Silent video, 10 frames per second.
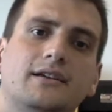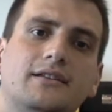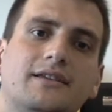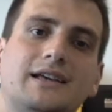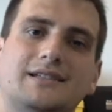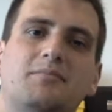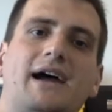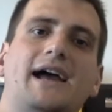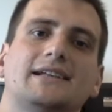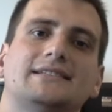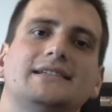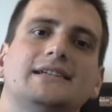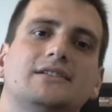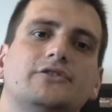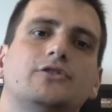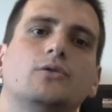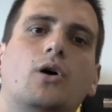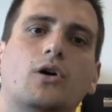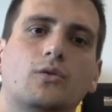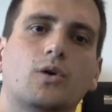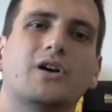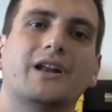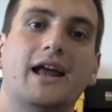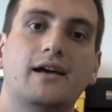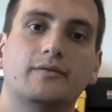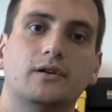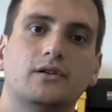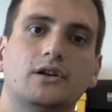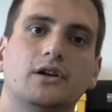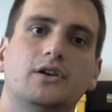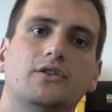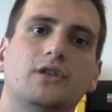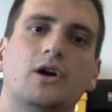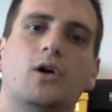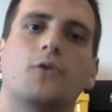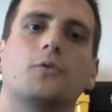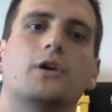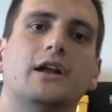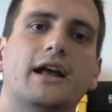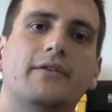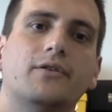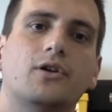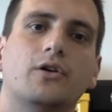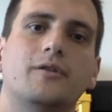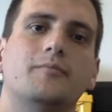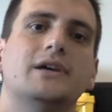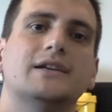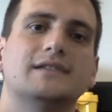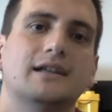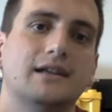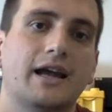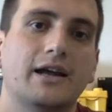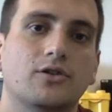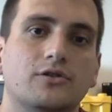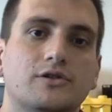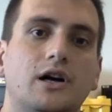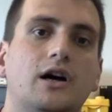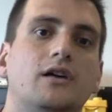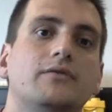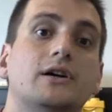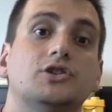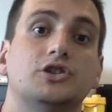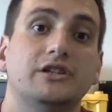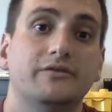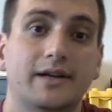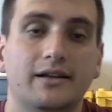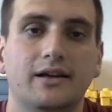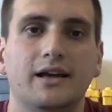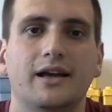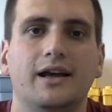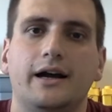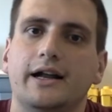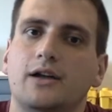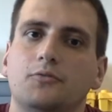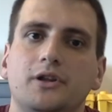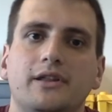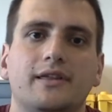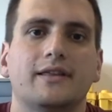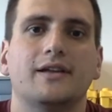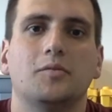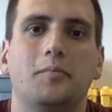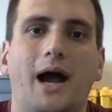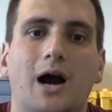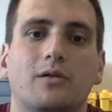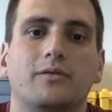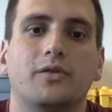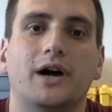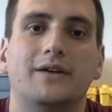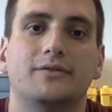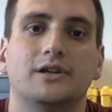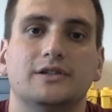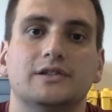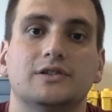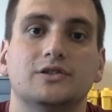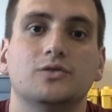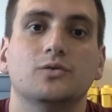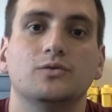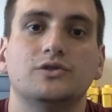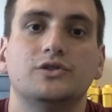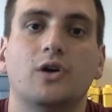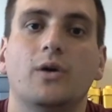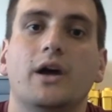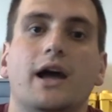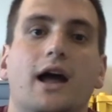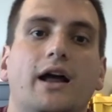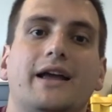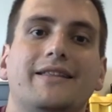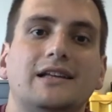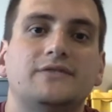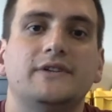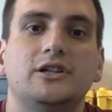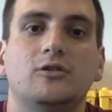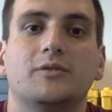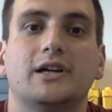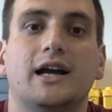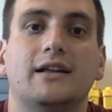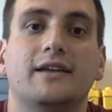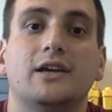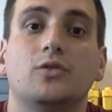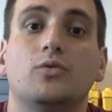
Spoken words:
takes a back seat to hard work and effort. So, that hard work and effort are the biggest indicators of achievement. And I really think that's a powerful thought for us in the schools. So in this video, I'm going to kind of take you